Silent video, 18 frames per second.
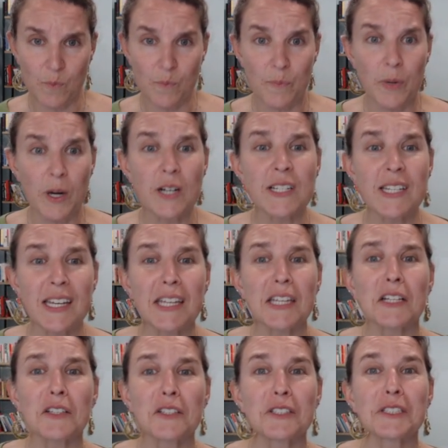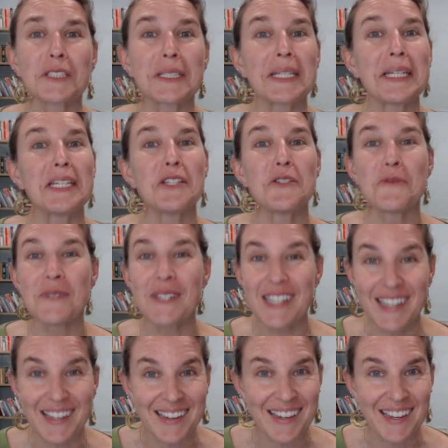particularly
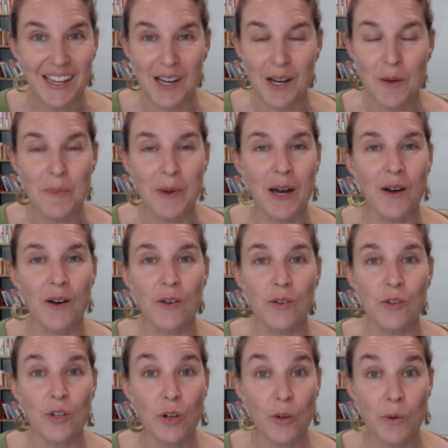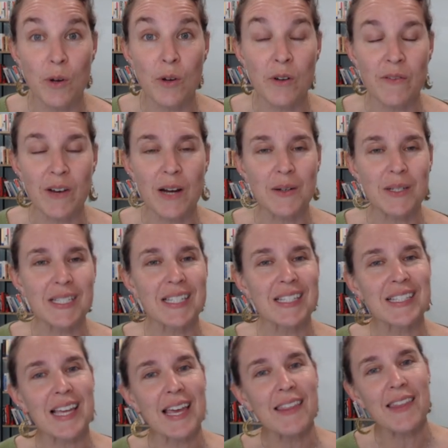unique about
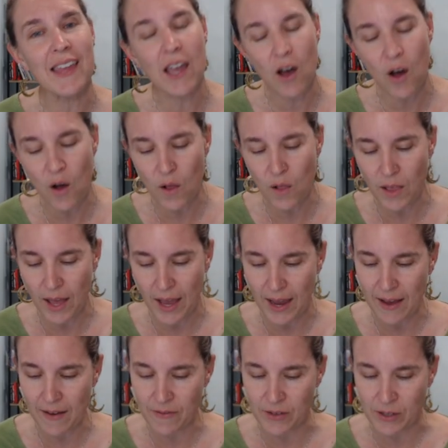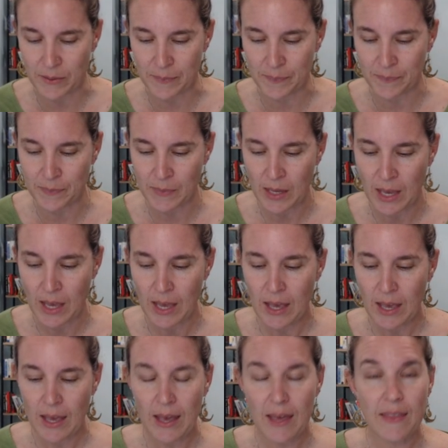coronaviruses, and they all have them.
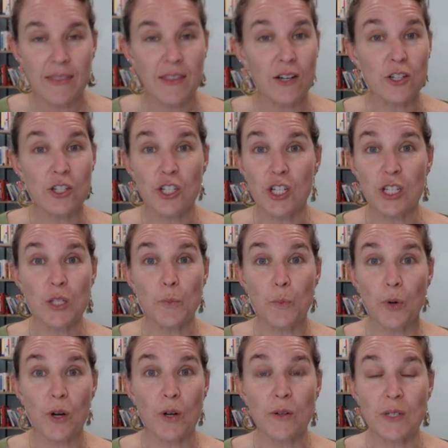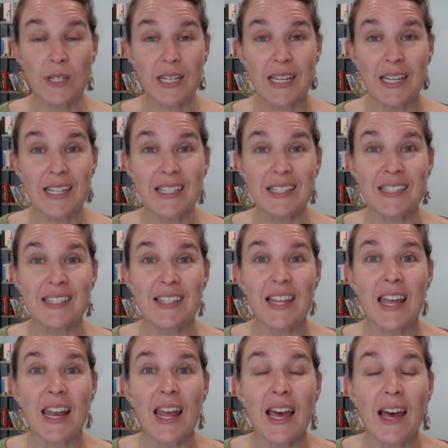They're just proteins
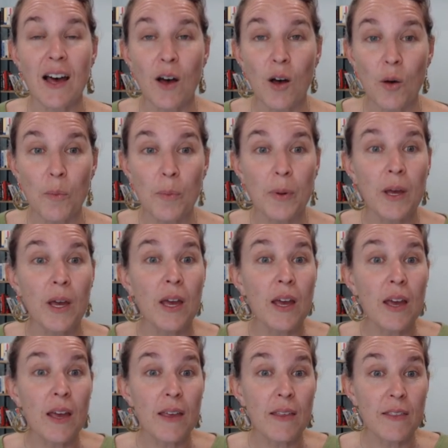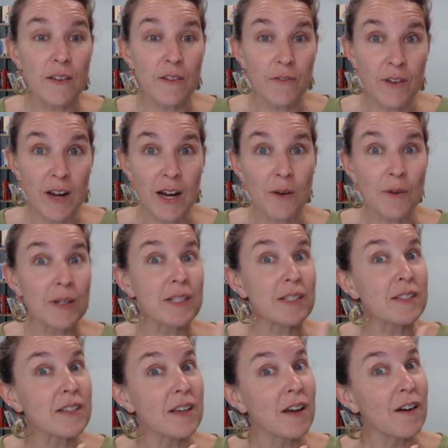that help the
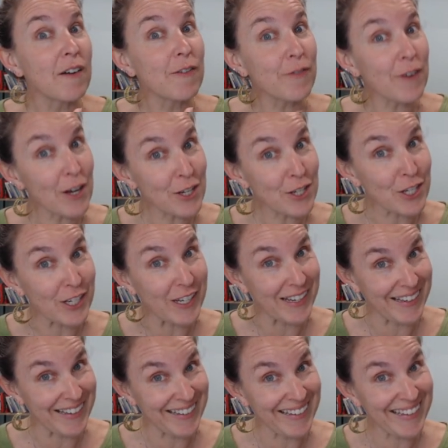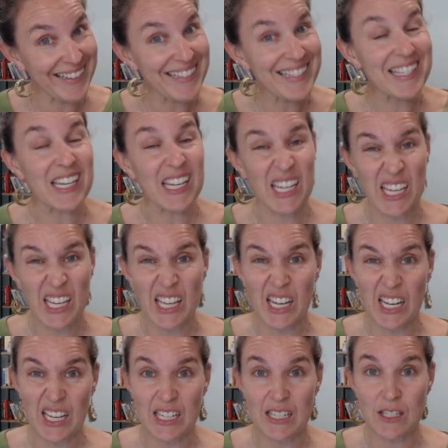virus function to
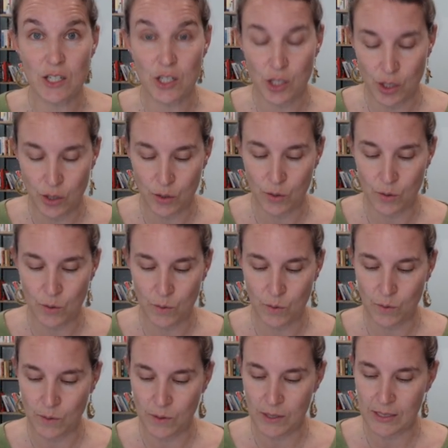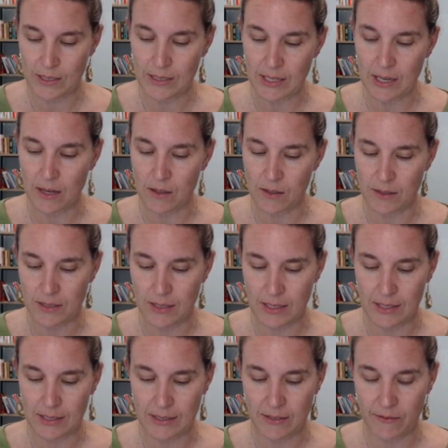get into the cells
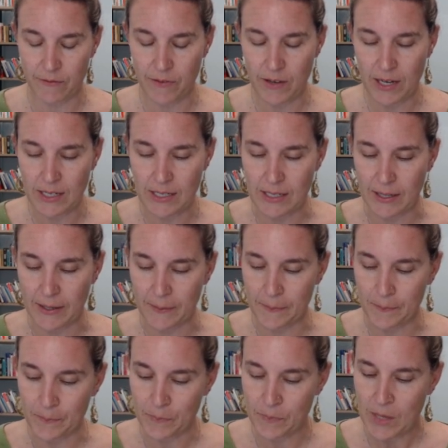that it's infecting.